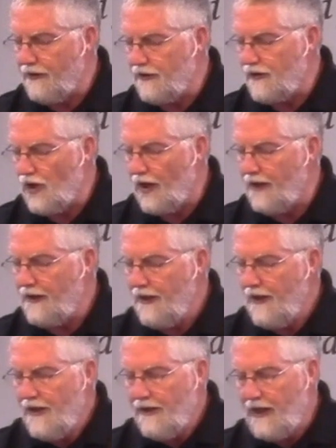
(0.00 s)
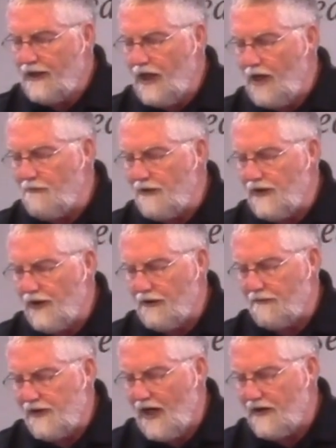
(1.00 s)
of John, they came to
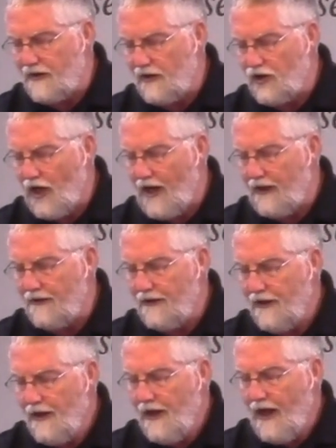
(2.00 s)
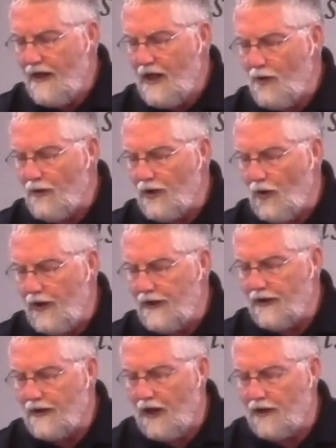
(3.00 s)
circumcise the child, and they were going
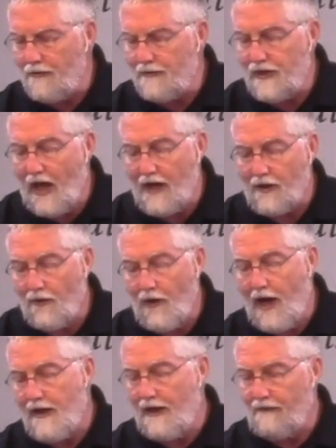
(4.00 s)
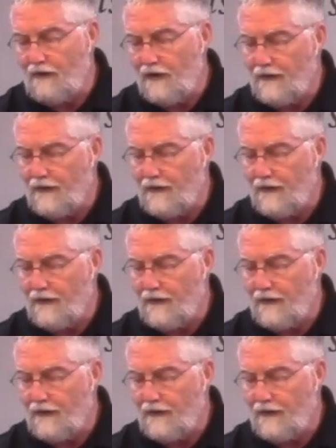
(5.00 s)
to call him Zechariah after his